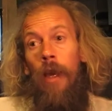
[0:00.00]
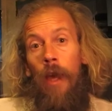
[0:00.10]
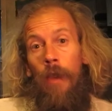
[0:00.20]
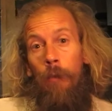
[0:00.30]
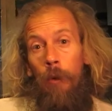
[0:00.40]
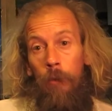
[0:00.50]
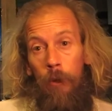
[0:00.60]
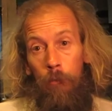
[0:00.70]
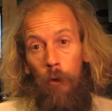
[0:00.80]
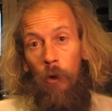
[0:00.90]
And then when we're
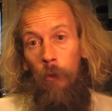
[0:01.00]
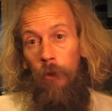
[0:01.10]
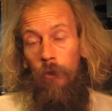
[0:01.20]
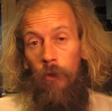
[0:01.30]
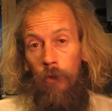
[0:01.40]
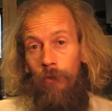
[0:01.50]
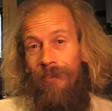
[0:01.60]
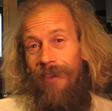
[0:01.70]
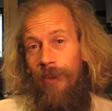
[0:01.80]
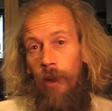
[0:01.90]
born, we sort of
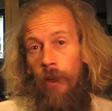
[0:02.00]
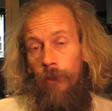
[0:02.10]
start